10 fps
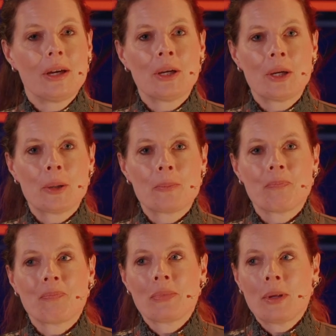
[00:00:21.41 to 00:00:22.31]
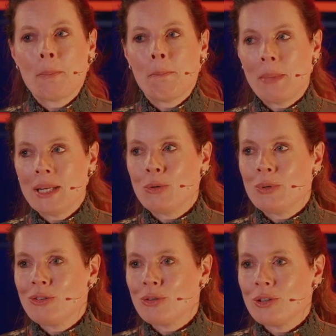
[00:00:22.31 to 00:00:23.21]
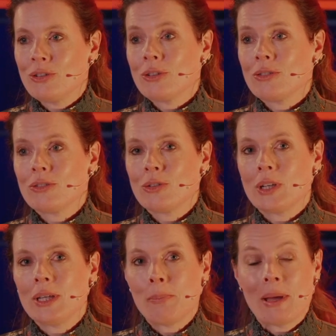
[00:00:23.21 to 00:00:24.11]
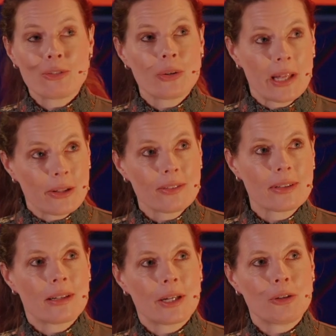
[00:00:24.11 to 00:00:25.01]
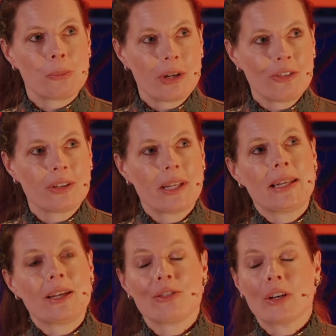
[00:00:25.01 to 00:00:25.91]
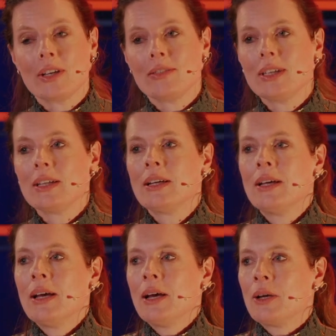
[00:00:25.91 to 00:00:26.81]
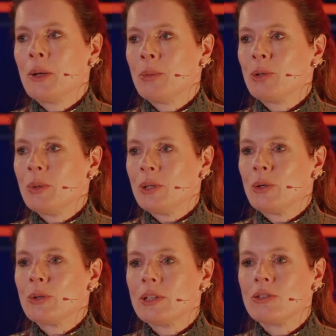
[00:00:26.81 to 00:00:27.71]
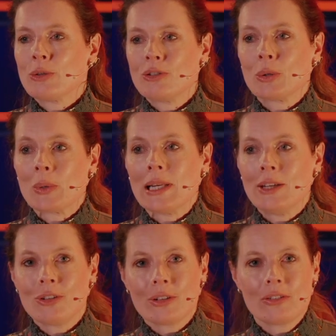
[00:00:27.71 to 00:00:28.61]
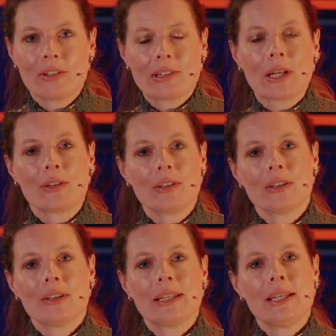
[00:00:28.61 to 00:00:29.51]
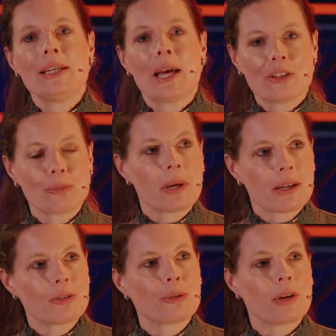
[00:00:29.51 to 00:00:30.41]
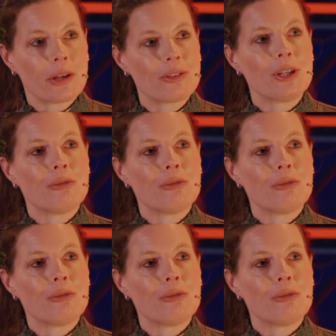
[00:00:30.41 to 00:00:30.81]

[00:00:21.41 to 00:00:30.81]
Um, many researchers study mental health, like depression and anxiety, uh, but we know that social relations is like the, the key aspect of healthy